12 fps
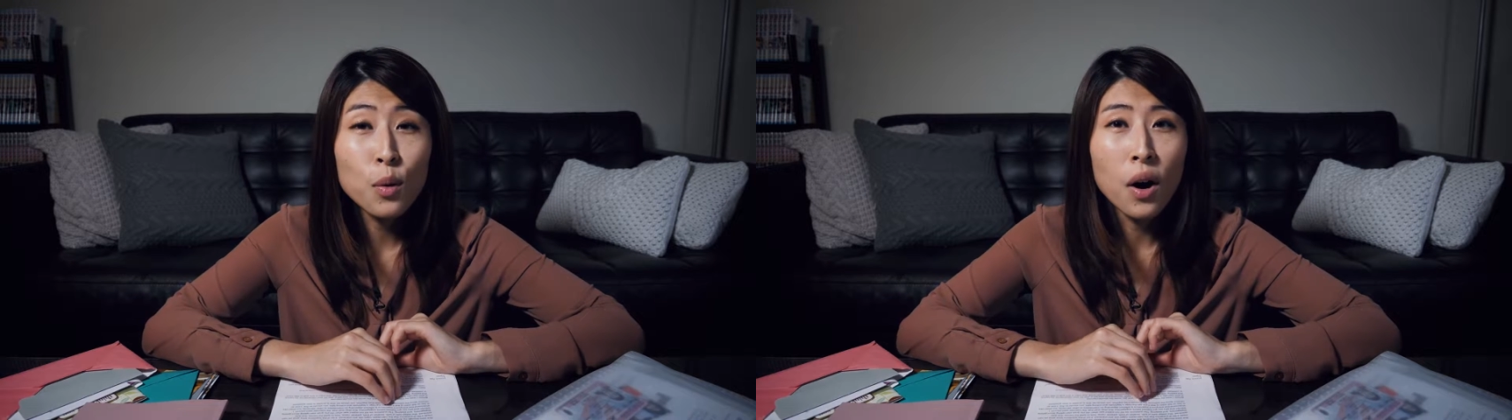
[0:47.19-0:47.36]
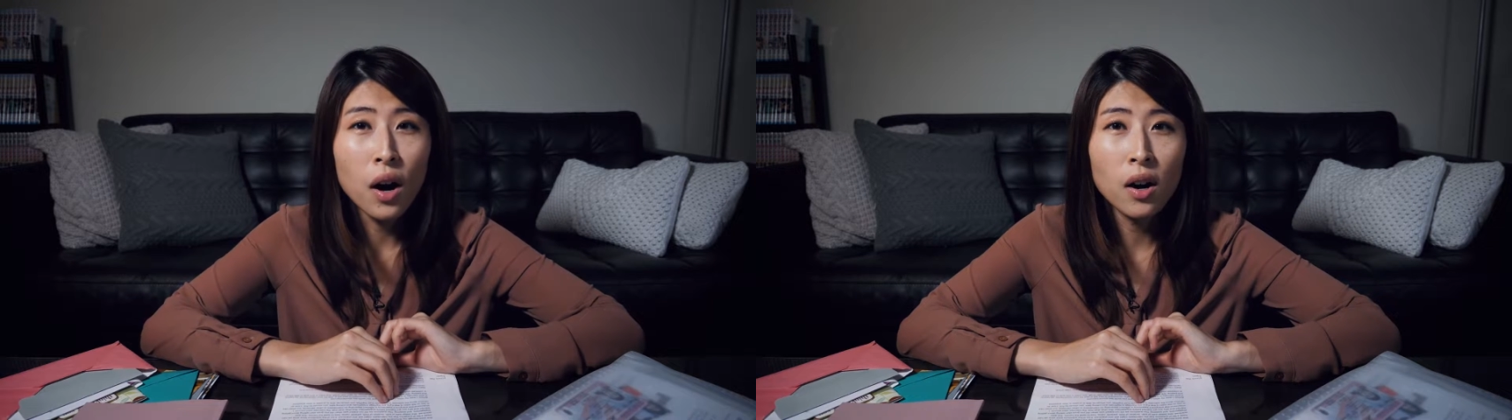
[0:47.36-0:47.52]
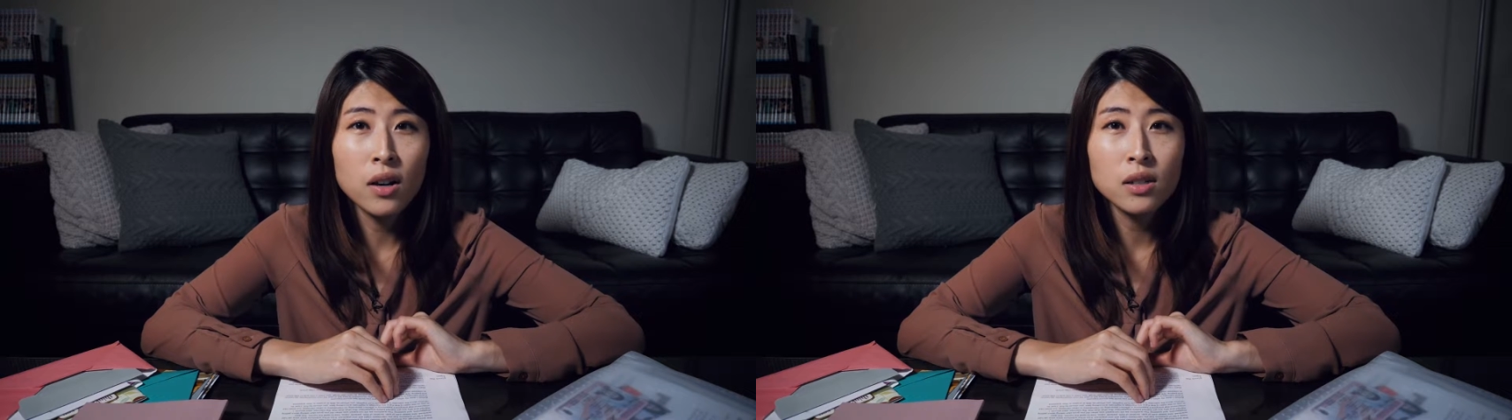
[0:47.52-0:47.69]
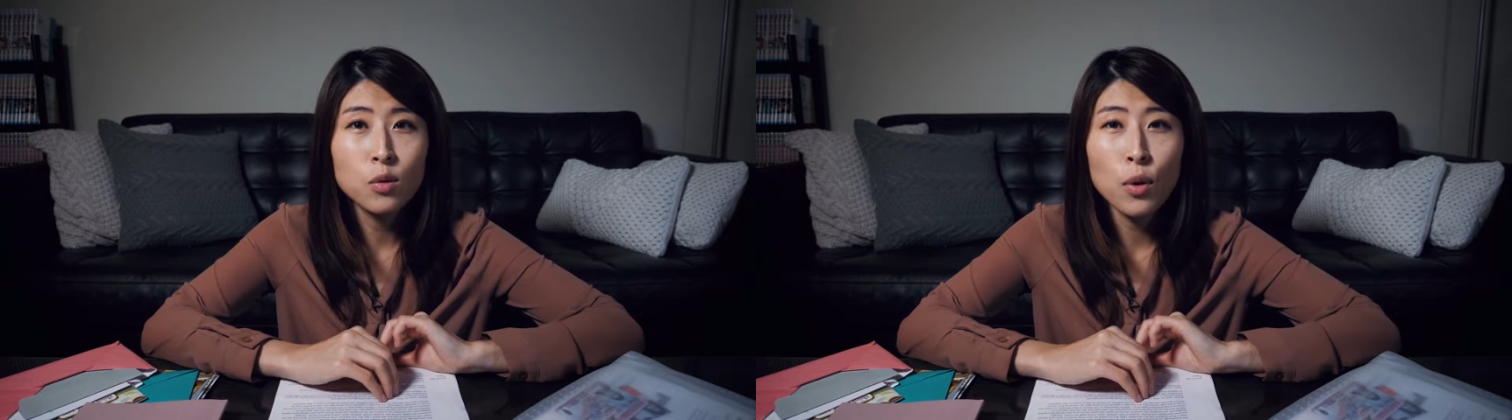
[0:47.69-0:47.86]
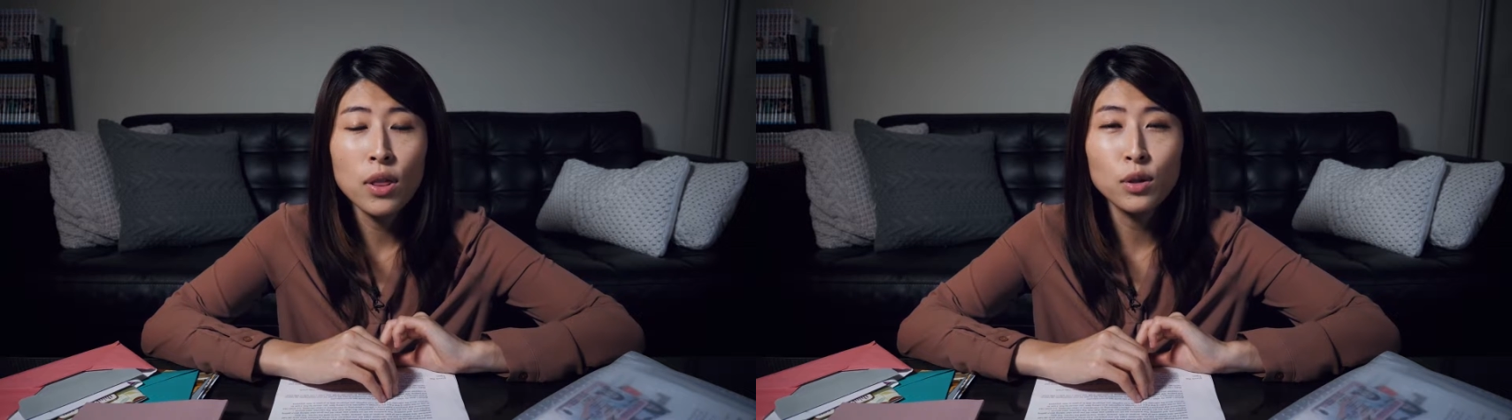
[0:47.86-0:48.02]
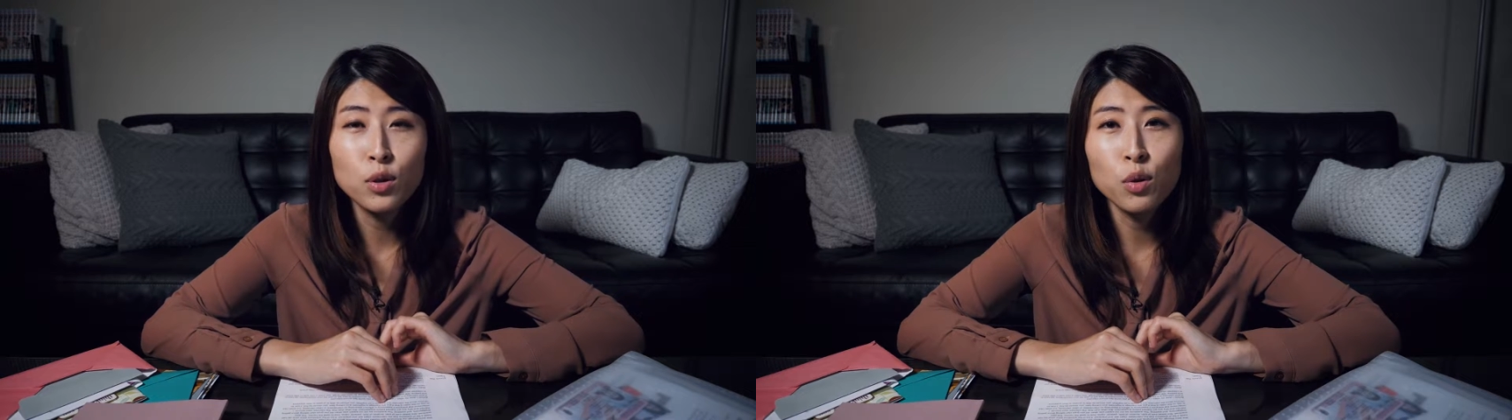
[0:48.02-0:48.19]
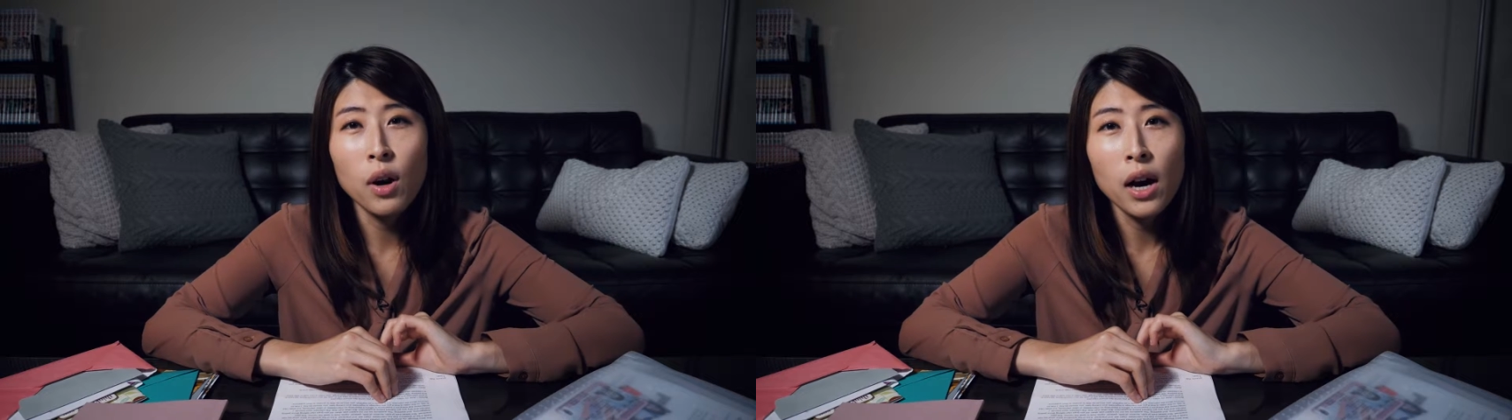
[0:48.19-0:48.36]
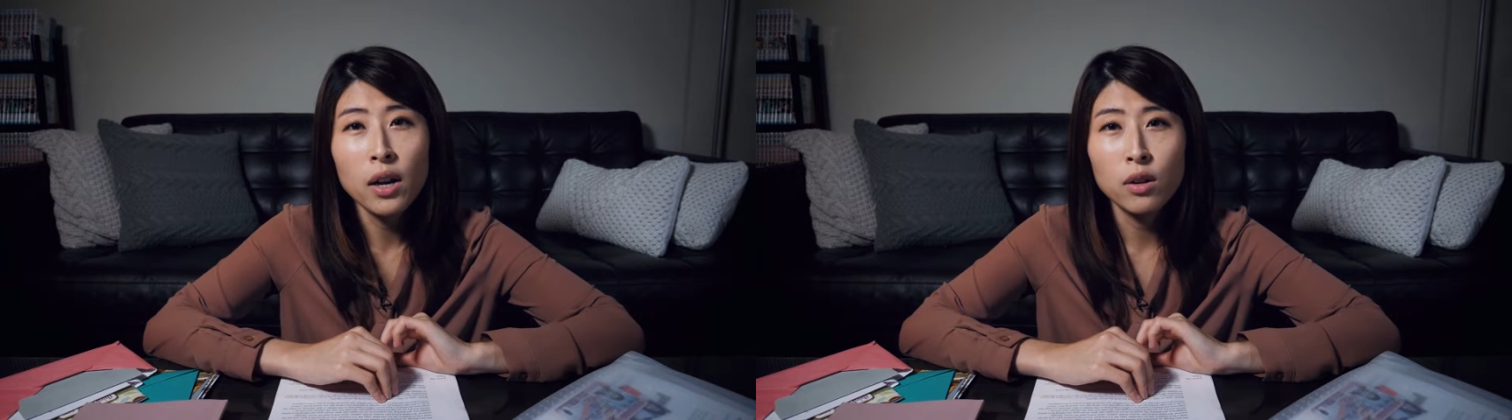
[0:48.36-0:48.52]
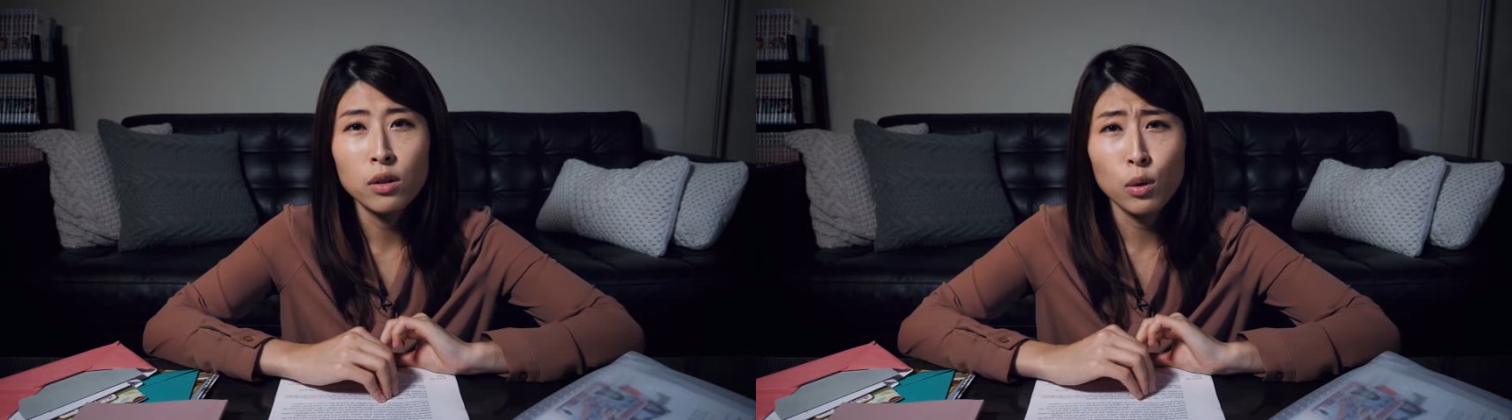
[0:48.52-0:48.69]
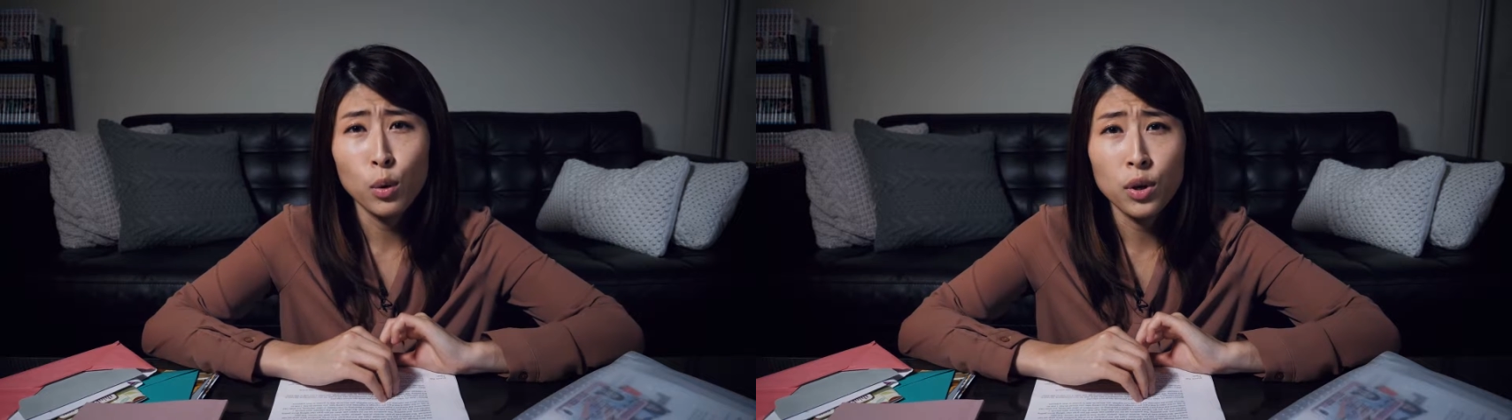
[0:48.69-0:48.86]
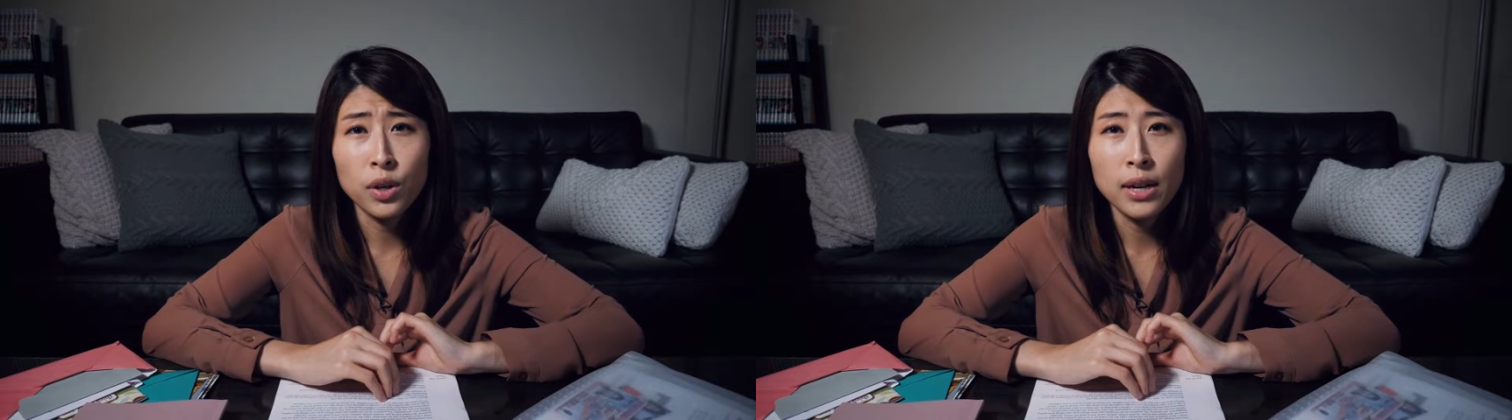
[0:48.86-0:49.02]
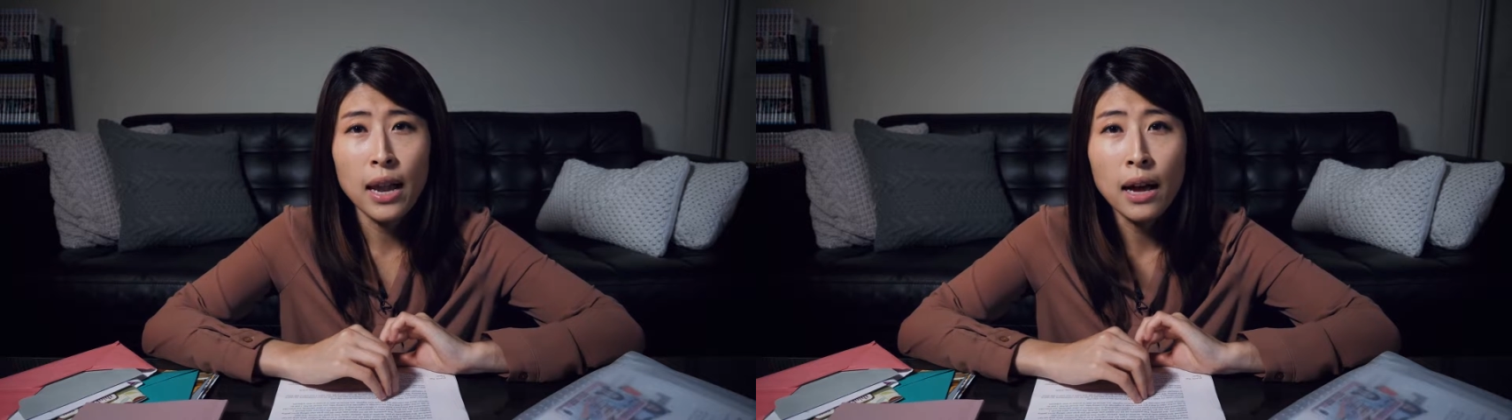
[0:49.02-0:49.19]
hard whether to hire a
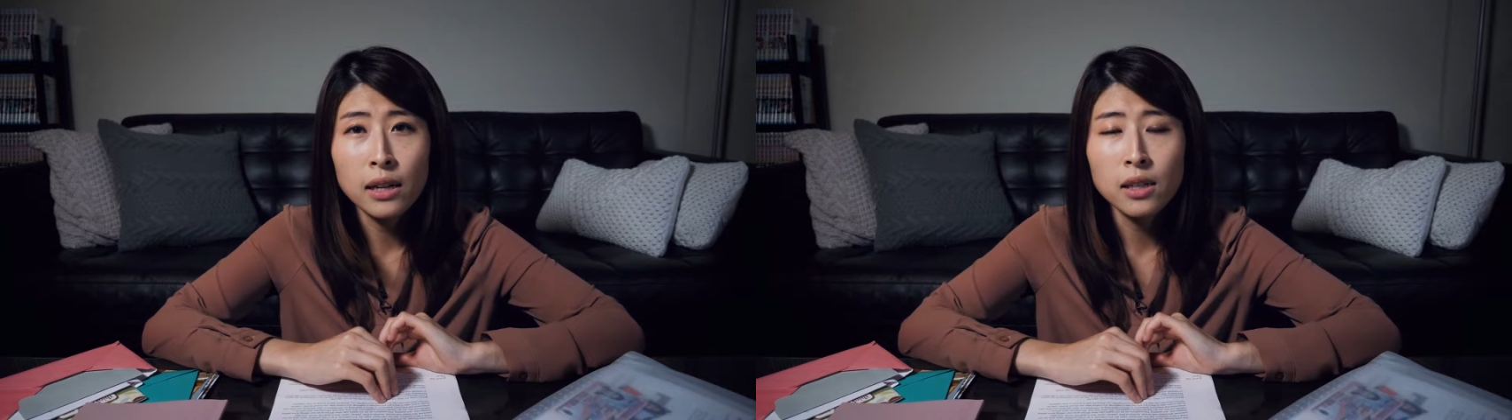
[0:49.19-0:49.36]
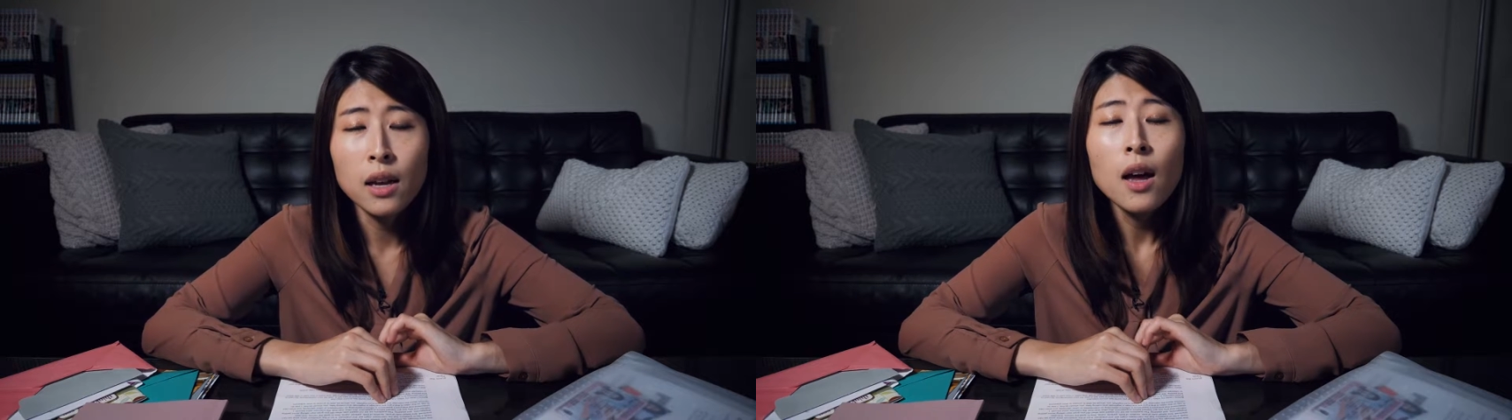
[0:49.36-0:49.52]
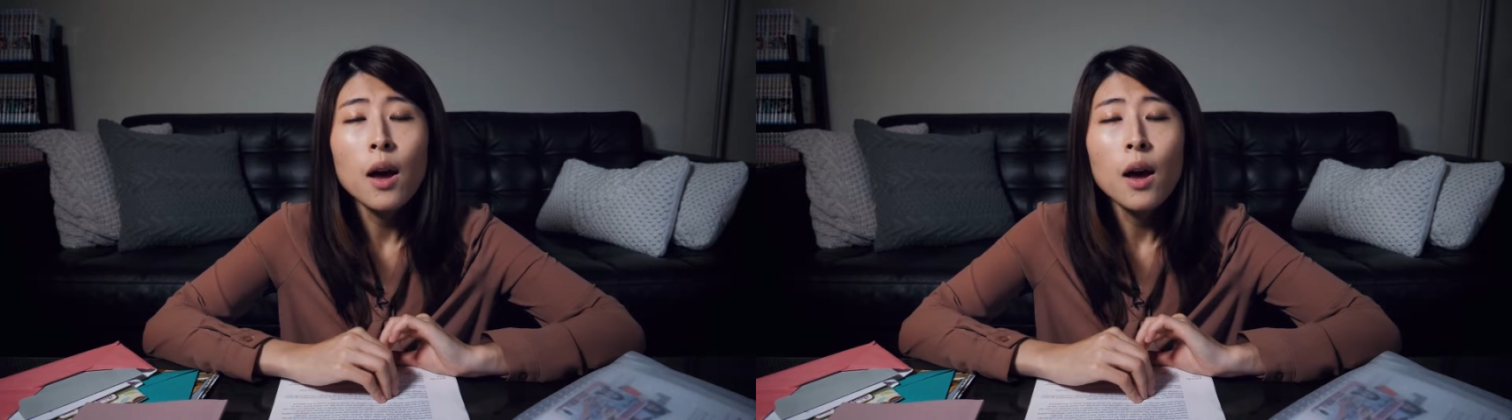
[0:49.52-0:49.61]
lawyer or not.